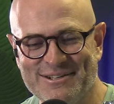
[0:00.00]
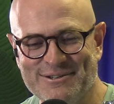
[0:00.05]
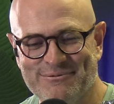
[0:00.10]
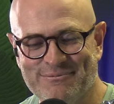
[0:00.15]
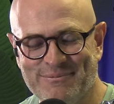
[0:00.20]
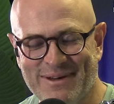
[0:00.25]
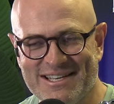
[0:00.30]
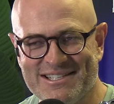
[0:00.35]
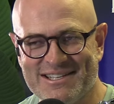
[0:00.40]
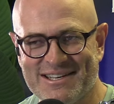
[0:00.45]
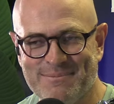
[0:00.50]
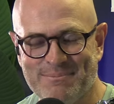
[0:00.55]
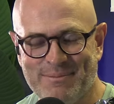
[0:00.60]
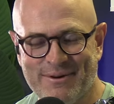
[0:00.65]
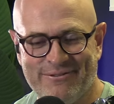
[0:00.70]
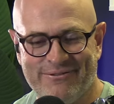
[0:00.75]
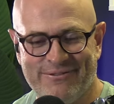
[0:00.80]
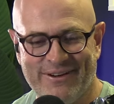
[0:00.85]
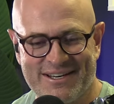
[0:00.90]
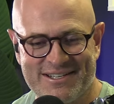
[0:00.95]
you've mentioned
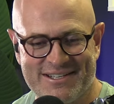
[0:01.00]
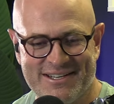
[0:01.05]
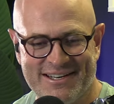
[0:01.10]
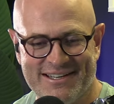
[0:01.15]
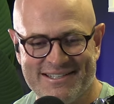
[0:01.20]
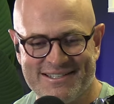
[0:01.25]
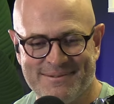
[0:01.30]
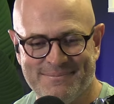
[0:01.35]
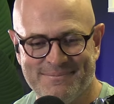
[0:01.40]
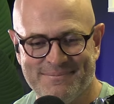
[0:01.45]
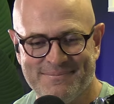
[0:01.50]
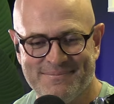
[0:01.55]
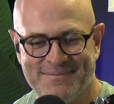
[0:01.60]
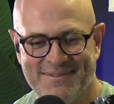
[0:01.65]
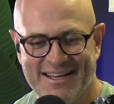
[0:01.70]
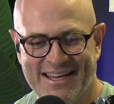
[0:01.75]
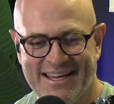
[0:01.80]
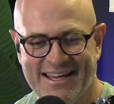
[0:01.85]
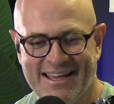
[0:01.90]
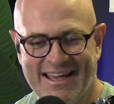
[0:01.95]
perfectionism
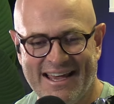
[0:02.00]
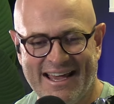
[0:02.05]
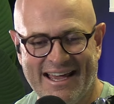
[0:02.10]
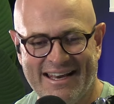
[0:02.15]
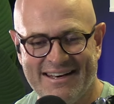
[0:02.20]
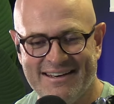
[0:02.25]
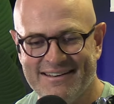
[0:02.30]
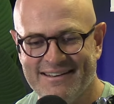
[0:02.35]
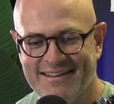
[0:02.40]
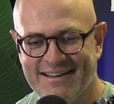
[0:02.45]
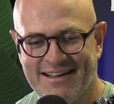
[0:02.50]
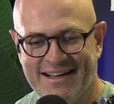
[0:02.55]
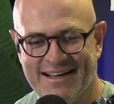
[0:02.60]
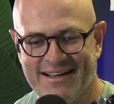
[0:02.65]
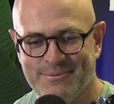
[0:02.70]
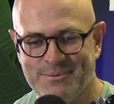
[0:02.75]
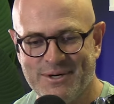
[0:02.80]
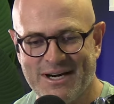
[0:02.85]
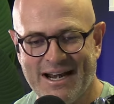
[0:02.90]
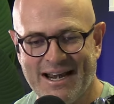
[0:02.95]
there, and
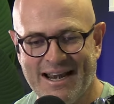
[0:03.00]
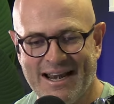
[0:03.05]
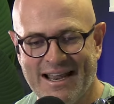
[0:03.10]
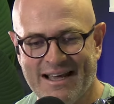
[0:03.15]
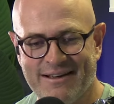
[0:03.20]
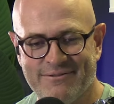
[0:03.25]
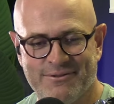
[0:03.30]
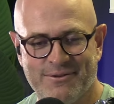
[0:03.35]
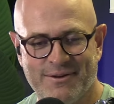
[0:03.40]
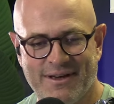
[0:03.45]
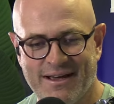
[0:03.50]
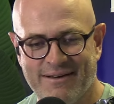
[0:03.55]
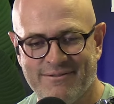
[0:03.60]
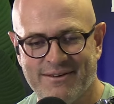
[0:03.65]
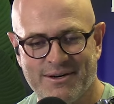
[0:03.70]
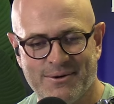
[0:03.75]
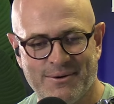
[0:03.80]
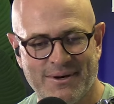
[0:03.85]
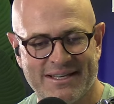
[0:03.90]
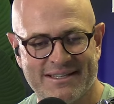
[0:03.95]
I would love to have
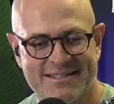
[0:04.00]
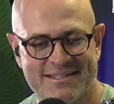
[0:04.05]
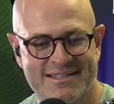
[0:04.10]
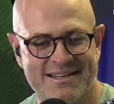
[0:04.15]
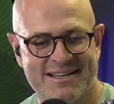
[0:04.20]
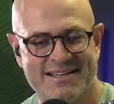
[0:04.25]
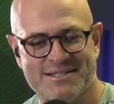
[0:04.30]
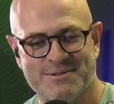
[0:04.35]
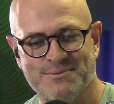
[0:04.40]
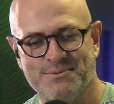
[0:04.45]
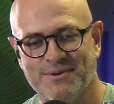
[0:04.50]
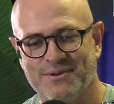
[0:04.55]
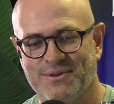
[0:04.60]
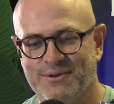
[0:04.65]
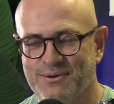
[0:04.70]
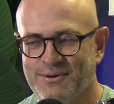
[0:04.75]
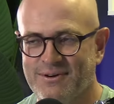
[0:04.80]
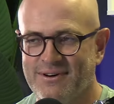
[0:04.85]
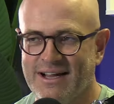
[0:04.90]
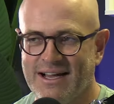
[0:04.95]
a quick discussion with
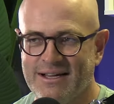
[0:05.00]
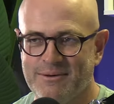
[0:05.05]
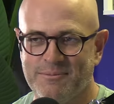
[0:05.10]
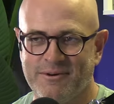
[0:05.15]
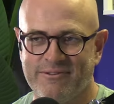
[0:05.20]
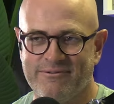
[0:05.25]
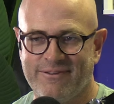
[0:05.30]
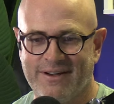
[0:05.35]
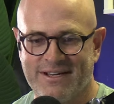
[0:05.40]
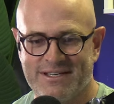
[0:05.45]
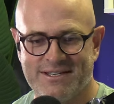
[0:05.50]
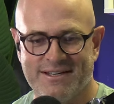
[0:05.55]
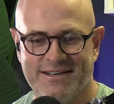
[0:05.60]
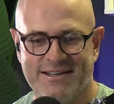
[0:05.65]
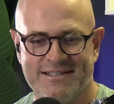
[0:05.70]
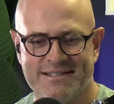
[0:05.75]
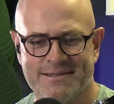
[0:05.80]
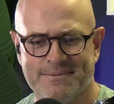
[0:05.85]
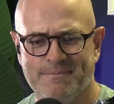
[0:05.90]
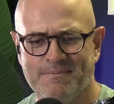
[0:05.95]
you around
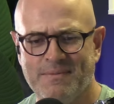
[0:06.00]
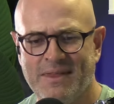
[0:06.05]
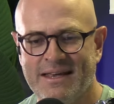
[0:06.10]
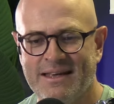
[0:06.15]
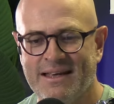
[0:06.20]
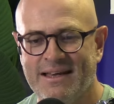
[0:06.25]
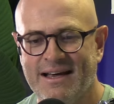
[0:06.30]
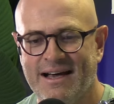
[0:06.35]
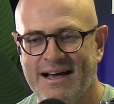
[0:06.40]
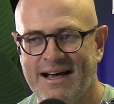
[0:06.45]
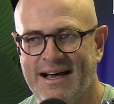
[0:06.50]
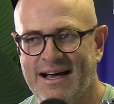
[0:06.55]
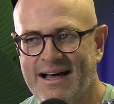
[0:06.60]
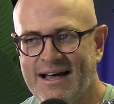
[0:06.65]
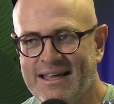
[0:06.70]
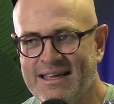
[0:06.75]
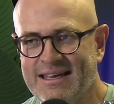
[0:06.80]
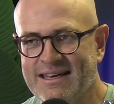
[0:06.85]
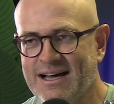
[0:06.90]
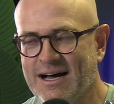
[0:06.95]
perfectionism.
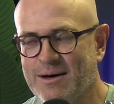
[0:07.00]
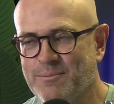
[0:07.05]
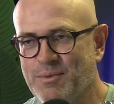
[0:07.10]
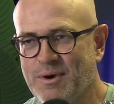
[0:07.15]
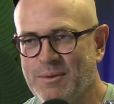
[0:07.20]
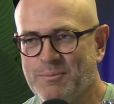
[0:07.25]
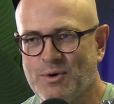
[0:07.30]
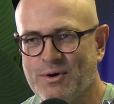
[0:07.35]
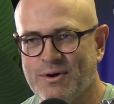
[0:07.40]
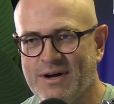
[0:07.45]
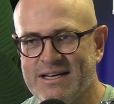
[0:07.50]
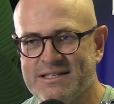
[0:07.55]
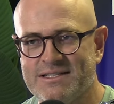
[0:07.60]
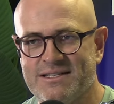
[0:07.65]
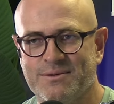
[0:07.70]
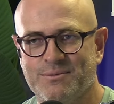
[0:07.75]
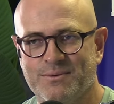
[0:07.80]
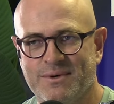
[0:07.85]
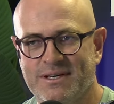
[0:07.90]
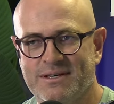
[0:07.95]
In our
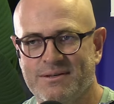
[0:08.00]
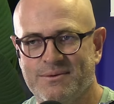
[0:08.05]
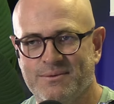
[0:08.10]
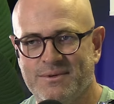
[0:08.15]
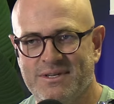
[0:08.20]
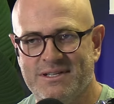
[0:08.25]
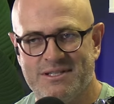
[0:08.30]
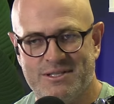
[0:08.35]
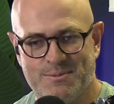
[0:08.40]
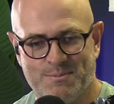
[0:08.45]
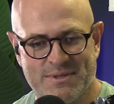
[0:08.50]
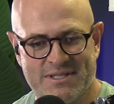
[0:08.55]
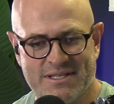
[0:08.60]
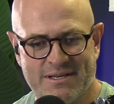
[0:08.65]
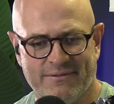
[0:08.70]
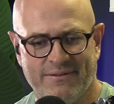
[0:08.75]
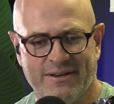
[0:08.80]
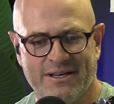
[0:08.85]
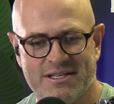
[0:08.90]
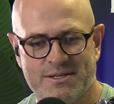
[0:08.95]
preparation, we
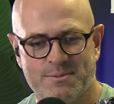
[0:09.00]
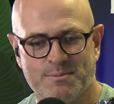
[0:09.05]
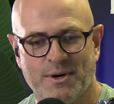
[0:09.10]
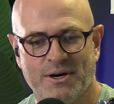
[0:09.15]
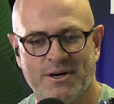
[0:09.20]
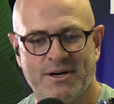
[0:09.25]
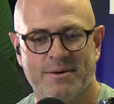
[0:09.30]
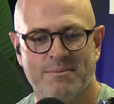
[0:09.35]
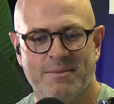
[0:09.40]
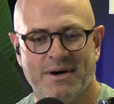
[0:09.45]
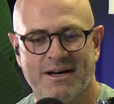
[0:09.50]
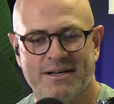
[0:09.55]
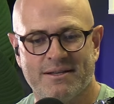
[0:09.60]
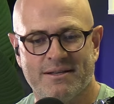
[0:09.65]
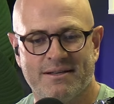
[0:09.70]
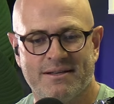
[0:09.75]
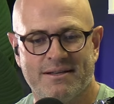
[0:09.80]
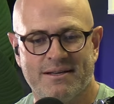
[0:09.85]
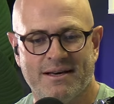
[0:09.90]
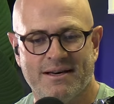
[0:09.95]
specifically spoke about
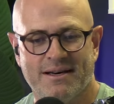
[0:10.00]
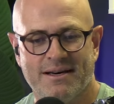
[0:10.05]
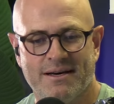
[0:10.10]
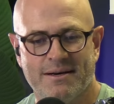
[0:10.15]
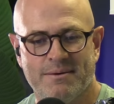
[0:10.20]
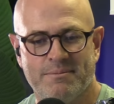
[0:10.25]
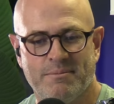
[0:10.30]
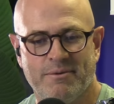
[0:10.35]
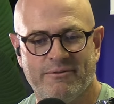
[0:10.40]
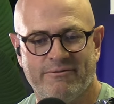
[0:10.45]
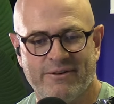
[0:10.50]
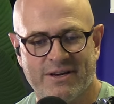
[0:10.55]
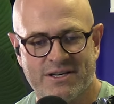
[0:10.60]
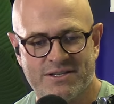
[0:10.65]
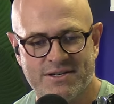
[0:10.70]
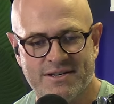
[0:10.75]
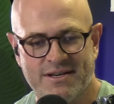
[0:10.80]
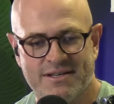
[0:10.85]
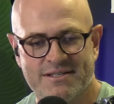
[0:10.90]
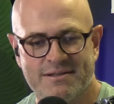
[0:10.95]

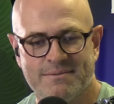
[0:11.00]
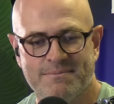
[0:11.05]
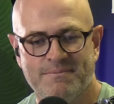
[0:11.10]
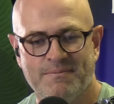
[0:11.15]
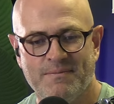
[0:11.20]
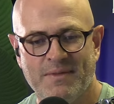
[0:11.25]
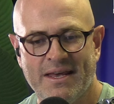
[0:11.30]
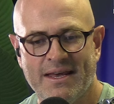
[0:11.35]
perfectionism,